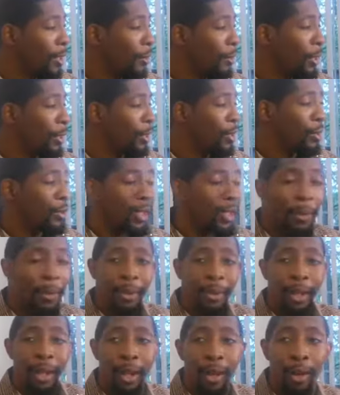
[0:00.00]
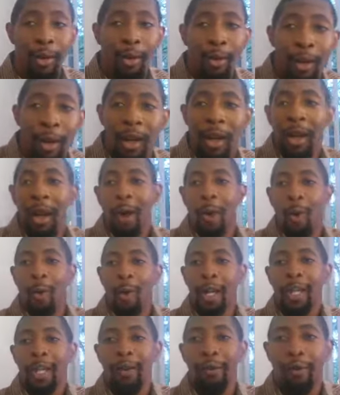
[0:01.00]
make sure you let me know
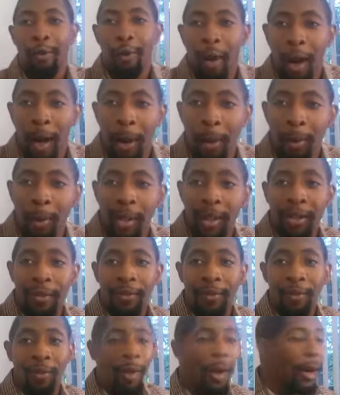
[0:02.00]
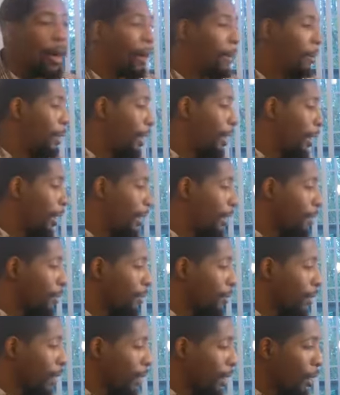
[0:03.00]
where you're from, alright?
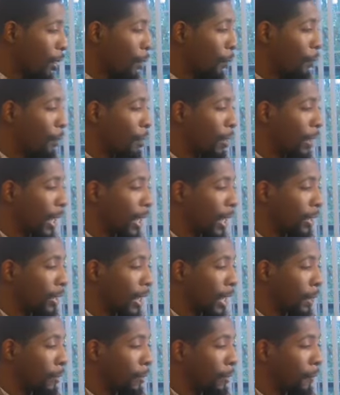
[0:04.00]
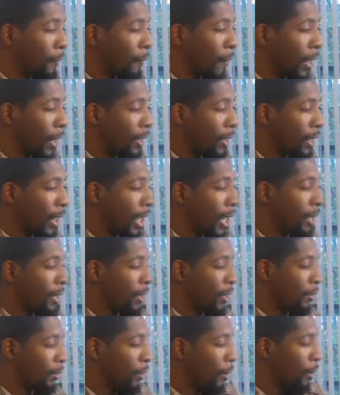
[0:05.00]
Hopefully you guys are having a
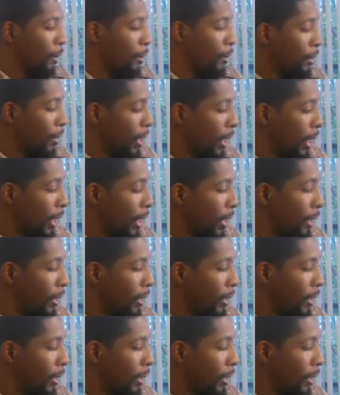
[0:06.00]
fantastic Thursday.